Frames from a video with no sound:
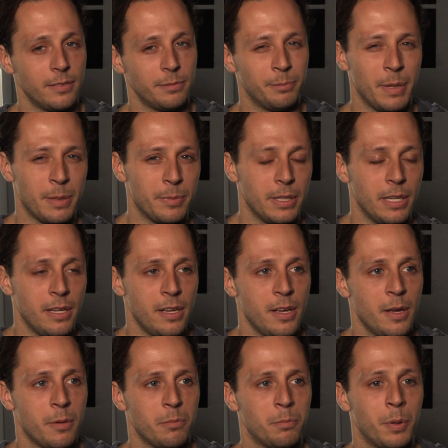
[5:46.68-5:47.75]
maybe.
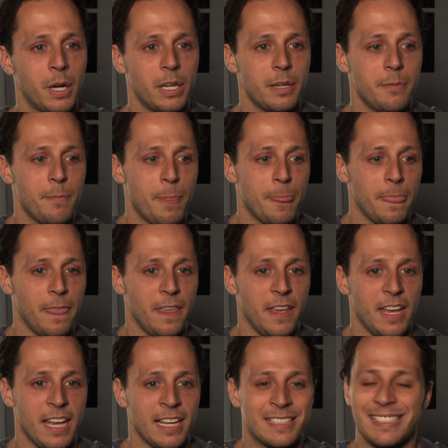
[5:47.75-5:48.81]
But
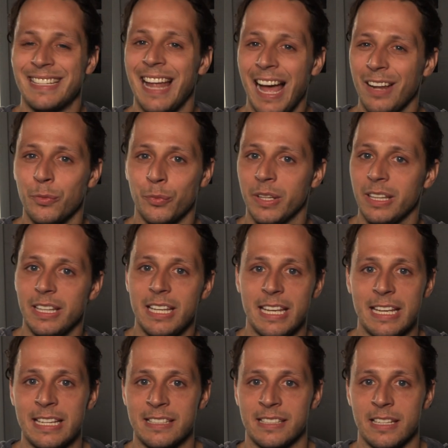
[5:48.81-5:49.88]
it's not really
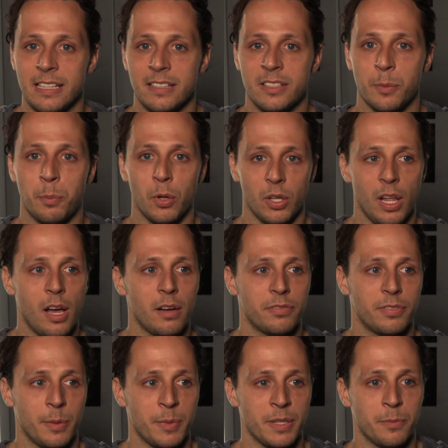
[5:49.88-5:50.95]
easy to pull off.
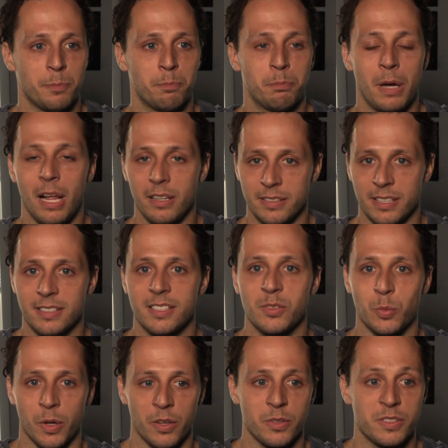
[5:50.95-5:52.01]
I mean, politics is
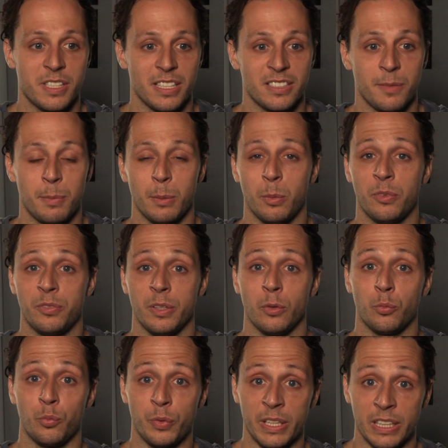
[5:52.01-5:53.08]
one of those things that people feel
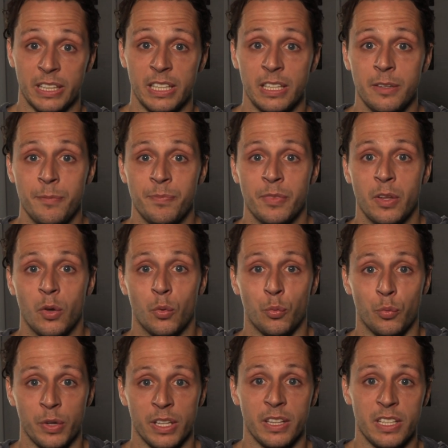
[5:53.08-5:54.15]
really,
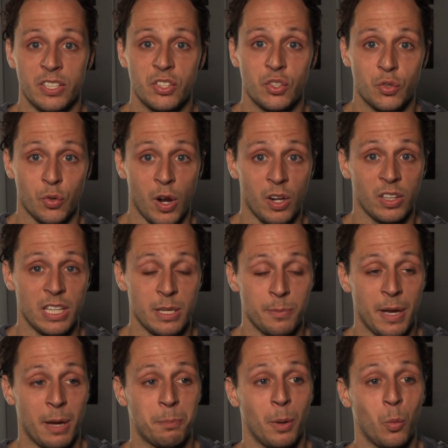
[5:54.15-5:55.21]
really strongly
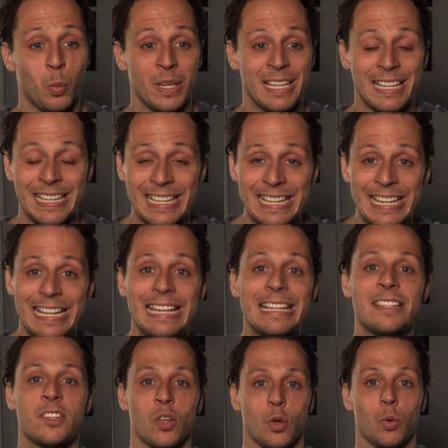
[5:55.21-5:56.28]
about, but we
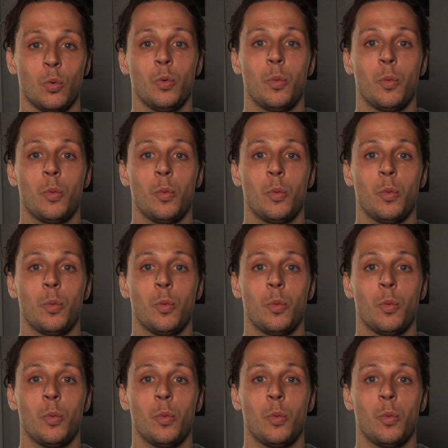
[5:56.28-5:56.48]
need to